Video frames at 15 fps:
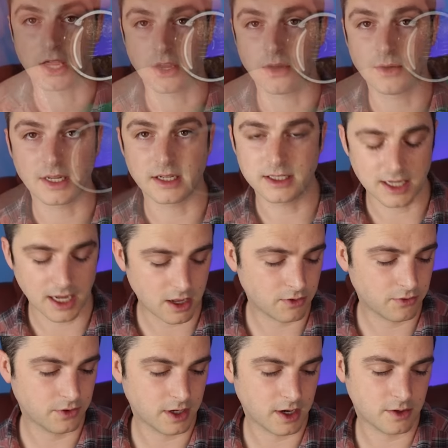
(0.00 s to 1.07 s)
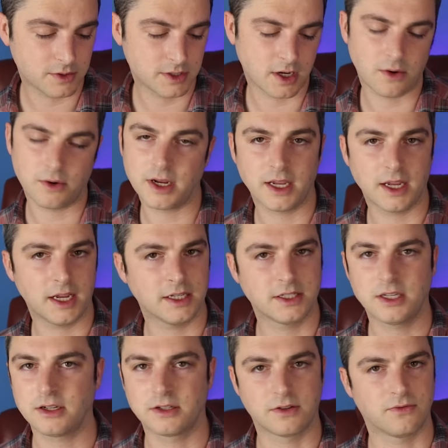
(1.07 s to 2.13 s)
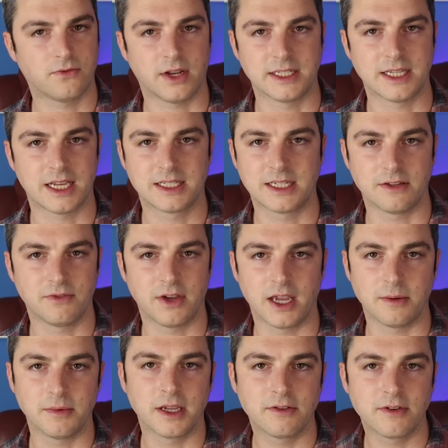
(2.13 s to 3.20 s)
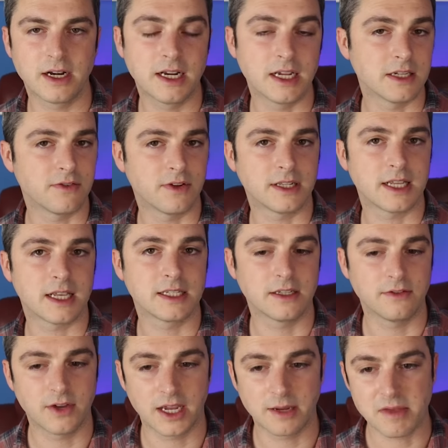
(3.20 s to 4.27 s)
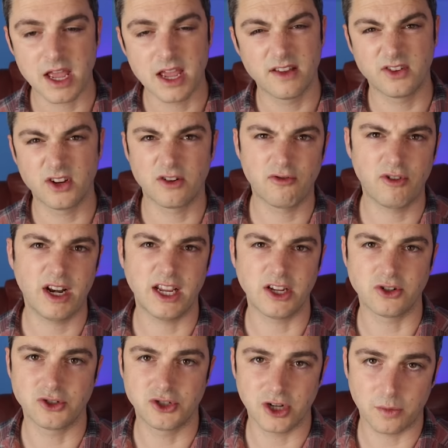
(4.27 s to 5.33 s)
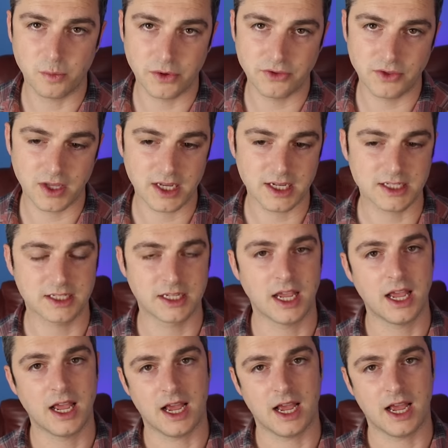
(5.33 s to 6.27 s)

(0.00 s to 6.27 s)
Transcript: Goon itself, you know. So it's just a fantastic vape. It really is a fantastic vape. Done a really good job with this.